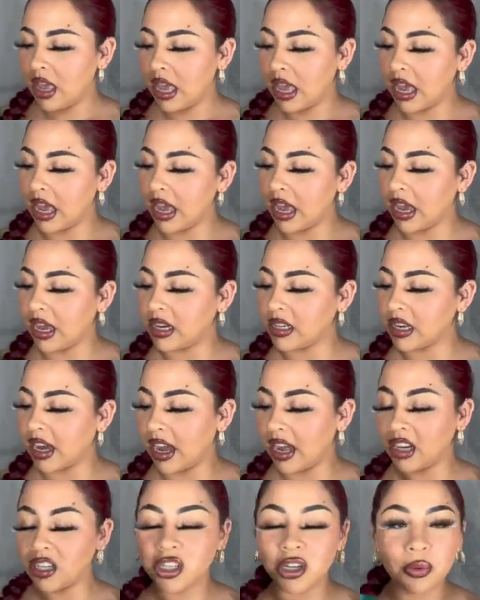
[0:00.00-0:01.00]
And
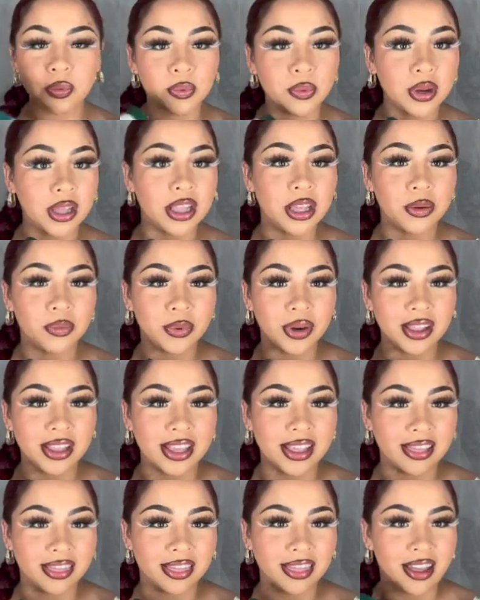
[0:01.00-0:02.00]
I actually really,
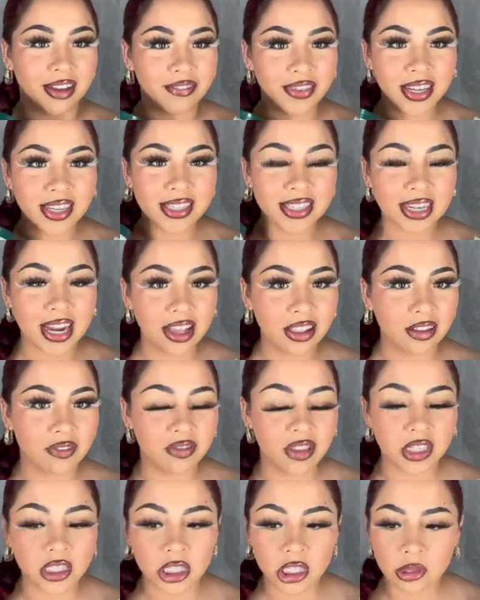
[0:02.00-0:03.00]
really love it. I love
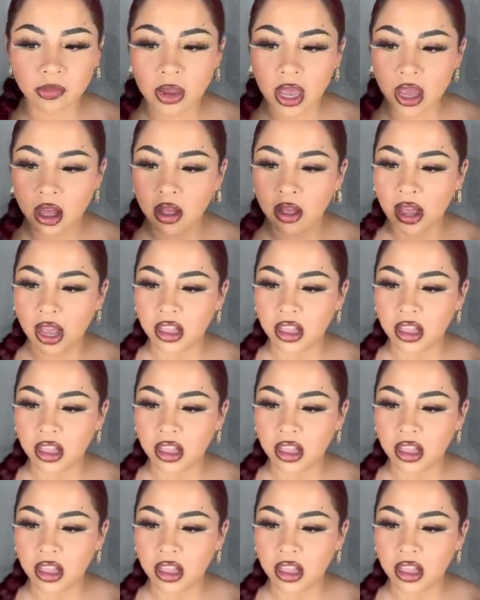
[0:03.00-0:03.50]
the smell.